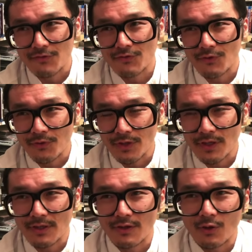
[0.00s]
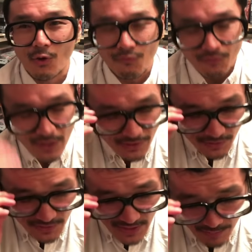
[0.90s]
So the, the old
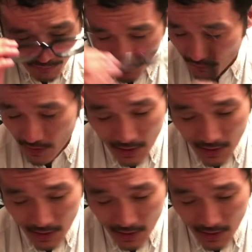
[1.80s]
VHS tapes of,